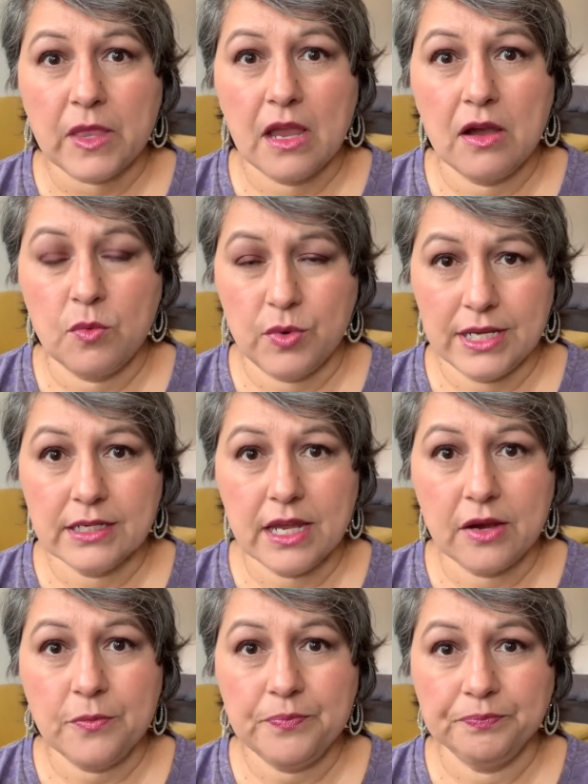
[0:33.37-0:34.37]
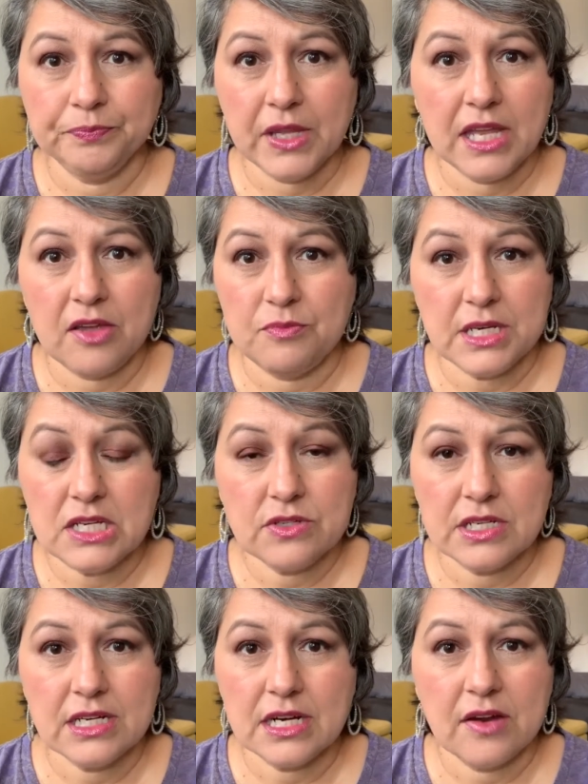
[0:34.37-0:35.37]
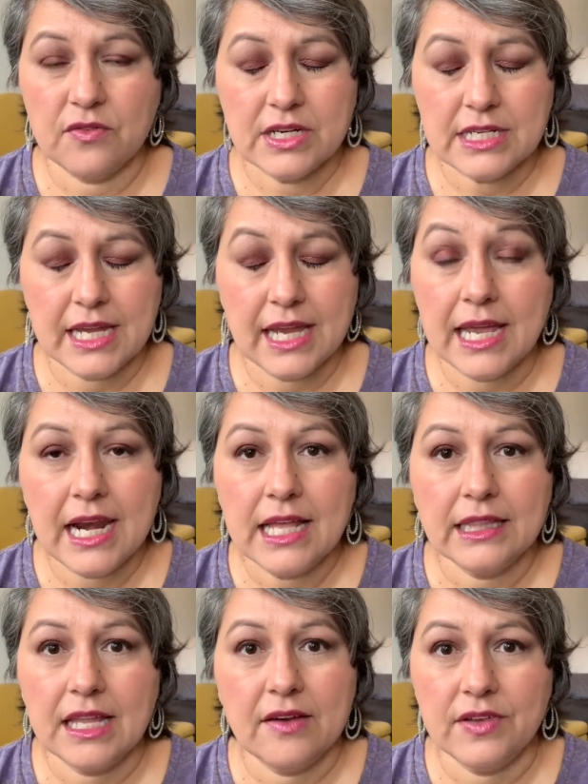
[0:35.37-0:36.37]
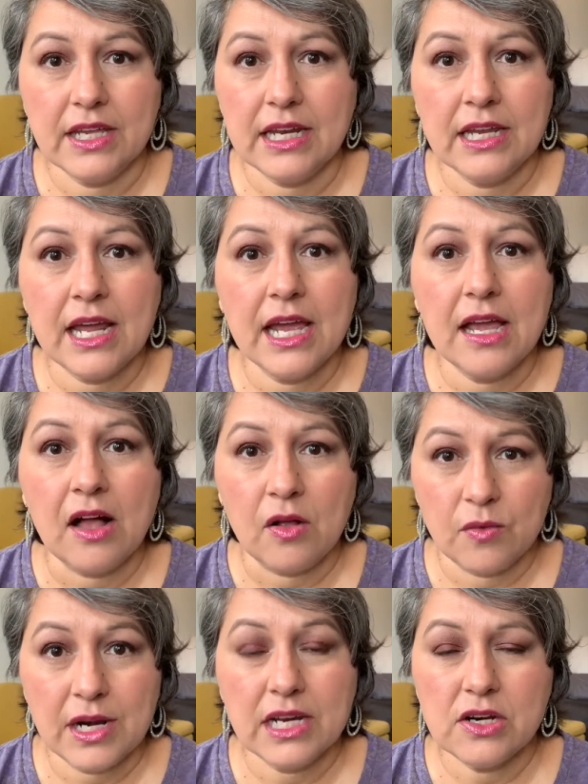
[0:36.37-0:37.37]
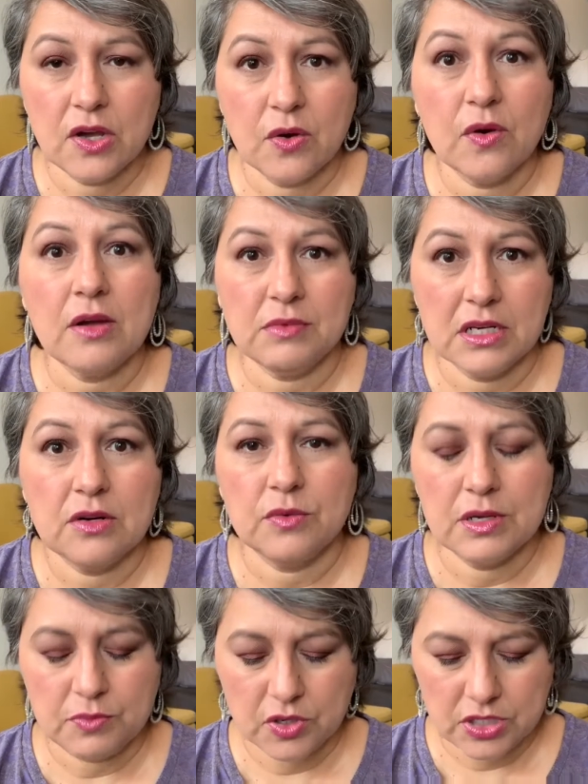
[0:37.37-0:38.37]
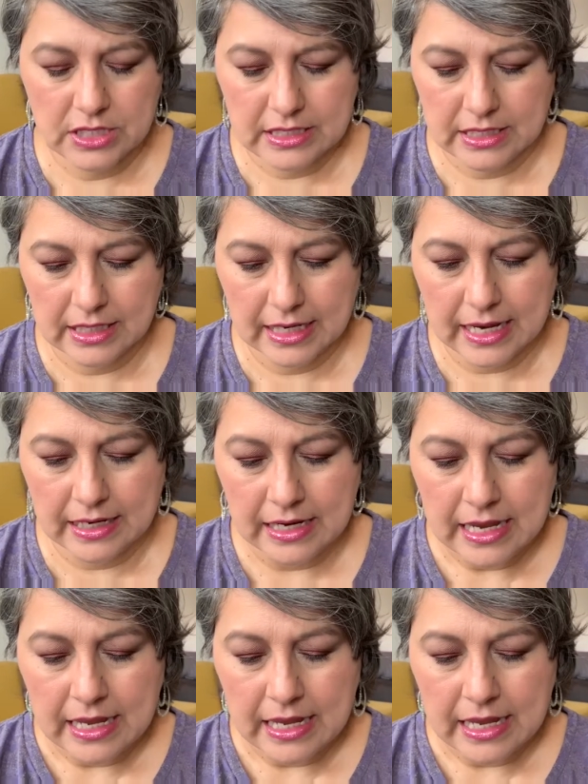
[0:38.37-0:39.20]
a week now, and I've been using it every day, and I love it. And I already know I'm gonna repurchase it again.